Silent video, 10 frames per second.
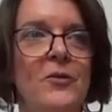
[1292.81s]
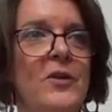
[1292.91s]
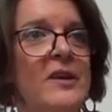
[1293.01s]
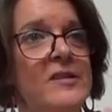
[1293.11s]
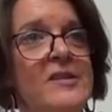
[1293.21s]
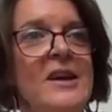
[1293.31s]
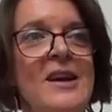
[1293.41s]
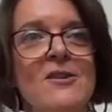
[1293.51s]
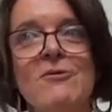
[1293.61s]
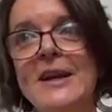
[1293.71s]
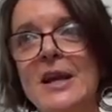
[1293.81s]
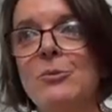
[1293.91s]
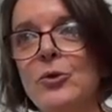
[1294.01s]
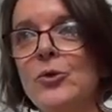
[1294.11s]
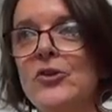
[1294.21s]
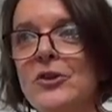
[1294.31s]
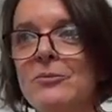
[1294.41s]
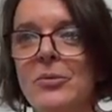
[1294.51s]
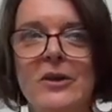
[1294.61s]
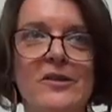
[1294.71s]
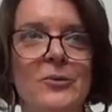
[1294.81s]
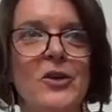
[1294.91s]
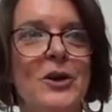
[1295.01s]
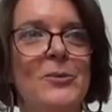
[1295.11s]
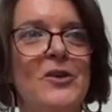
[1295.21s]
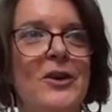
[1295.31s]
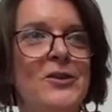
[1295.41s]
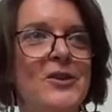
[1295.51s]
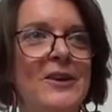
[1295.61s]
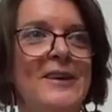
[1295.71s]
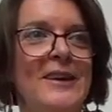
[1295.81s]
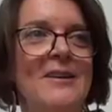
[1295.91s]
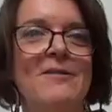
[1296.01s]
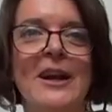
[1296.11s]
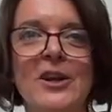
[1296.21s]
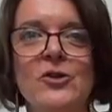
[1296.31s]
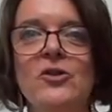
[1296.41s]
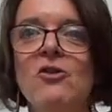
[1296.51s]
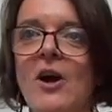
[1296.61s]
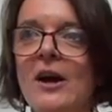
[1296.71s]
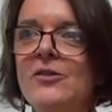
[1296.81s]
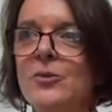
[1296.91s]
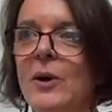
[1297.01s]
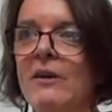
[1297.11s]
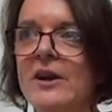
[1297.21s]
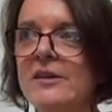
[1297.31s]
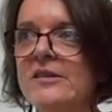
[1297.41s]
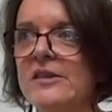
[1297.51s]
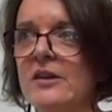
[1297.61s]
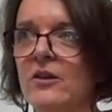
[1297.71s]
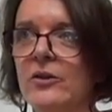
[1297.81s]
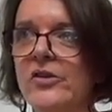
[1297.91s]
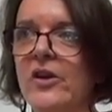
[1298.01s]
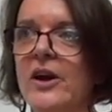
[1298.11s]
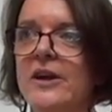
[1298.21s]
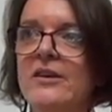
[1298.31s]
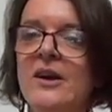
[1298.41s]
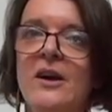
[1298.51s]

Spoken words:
this really important but sometimes undervalued craft, where it can sit alongside